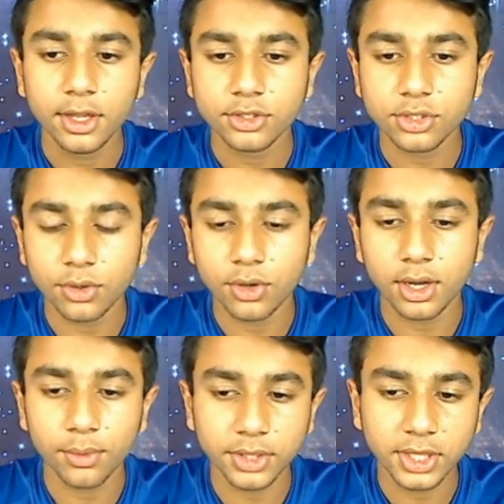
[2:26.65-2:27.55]
So
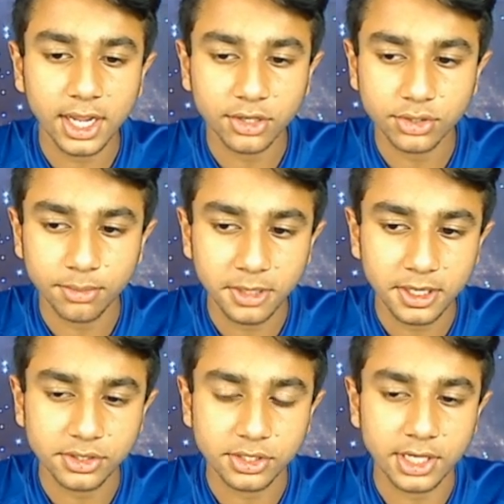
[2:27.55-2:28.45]
what that actually
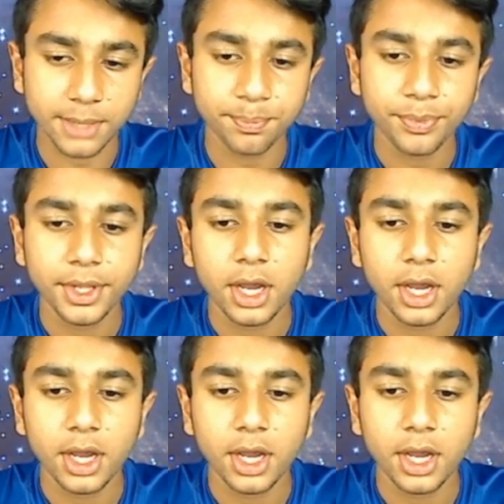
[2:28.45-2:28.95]
means is that